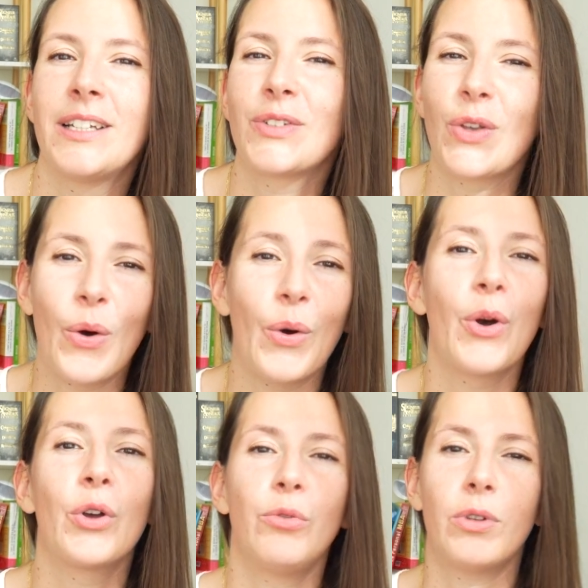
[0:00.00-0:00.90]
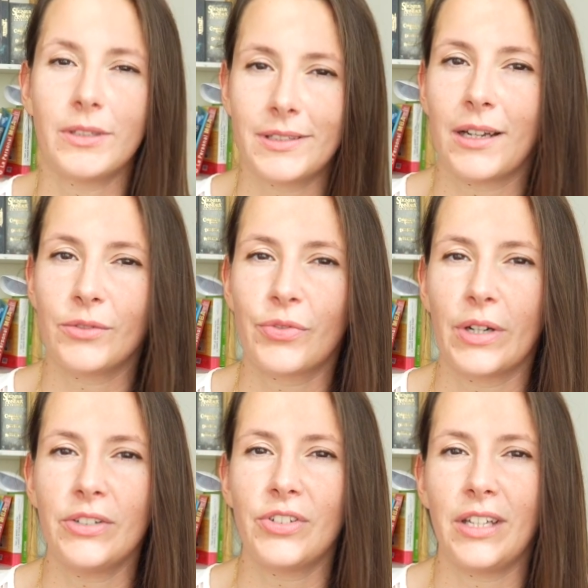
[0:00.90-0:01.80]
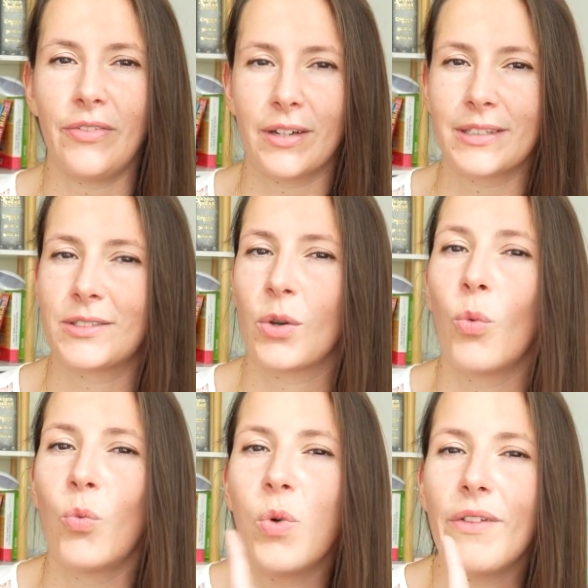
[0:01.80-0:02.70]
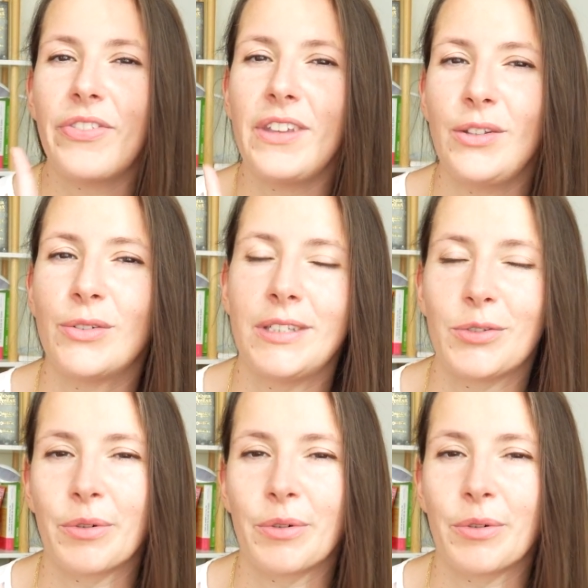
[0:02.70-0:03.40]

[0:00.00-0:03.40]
So, you want to sound French? If there is one thing you need to